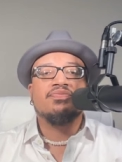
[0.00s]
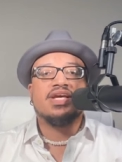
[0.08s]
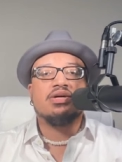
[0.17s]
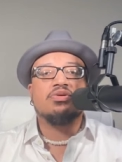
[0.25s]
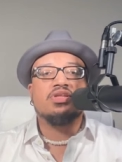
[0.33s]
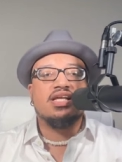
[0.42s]

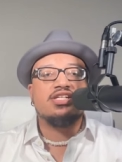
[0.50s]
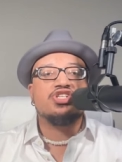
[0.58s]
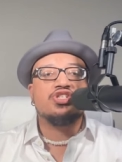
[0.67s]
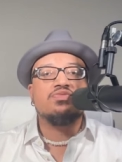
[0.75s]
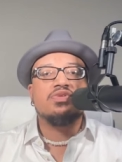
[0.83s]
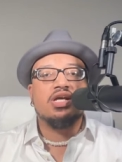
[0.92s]
that will
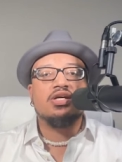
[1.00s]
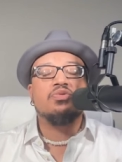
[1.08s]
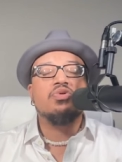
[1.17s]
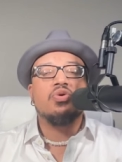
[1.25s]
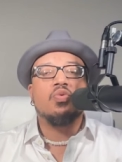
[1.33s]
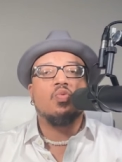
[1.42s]
let you
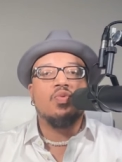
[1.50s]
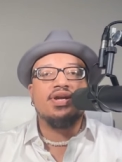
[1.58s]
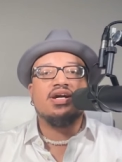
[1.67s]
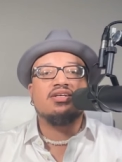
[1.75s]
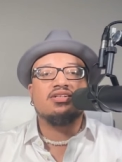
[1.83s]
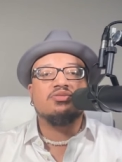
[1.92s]
know
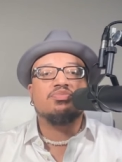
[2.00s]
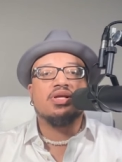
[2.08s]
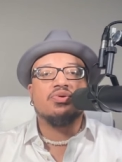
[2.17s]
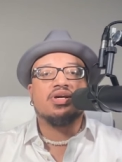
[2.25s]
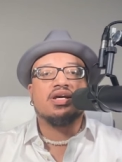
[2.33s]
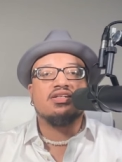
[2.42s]
when I
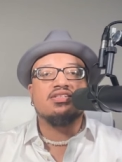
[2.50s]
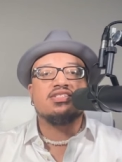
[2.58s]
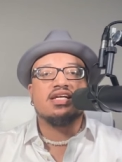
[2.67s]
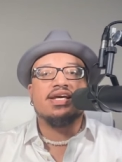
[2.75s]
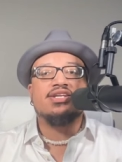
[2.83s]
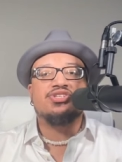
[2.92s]
upload
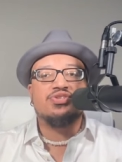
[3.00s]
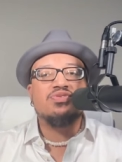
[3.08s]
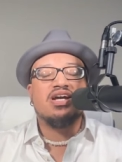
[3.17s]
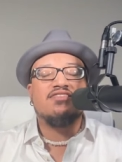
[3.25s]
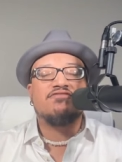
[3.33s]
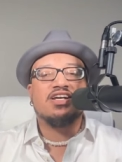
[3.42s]
content. And do
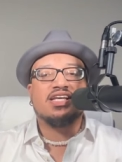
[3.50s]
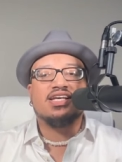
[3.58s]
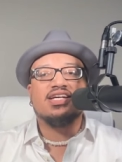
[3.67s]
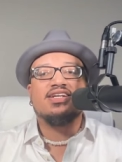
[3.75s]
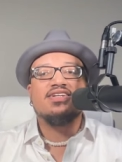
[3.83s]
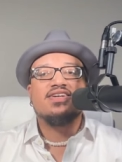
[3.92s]
not
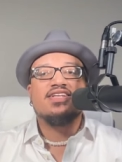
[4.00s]
forget,